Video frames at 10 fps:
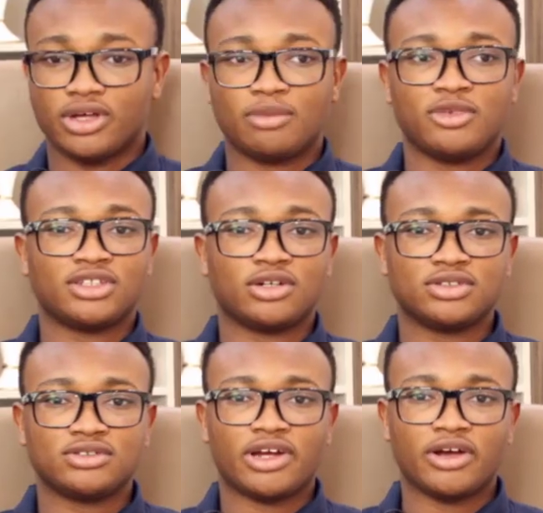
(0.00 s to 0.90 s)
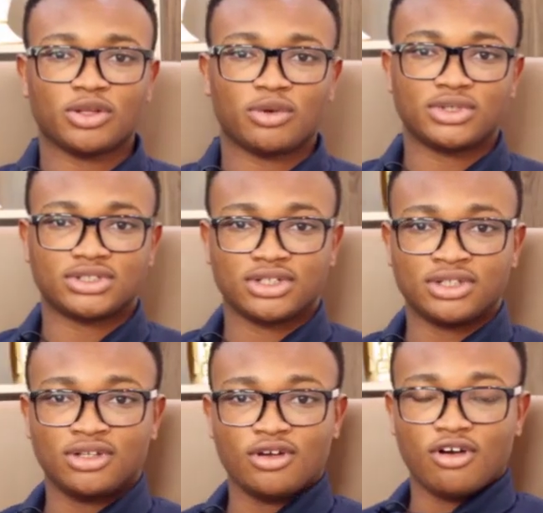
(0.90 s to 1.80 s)
Okay, I'm the executive director once
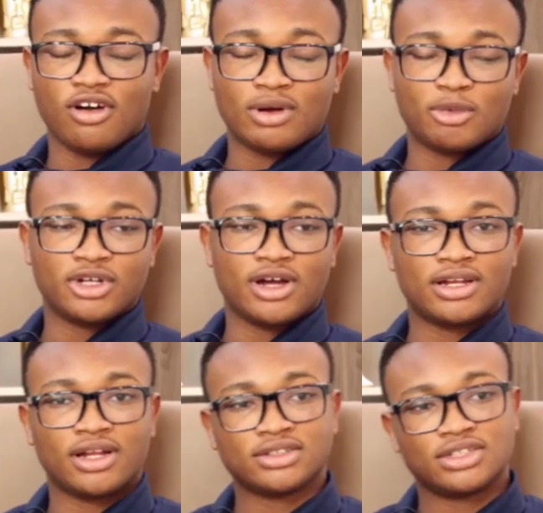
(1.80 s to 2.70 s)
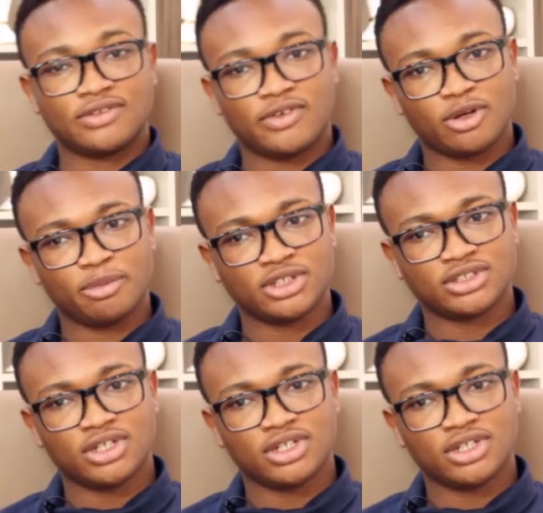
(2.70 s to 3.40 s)
again of Harmony Garden and Estate Development.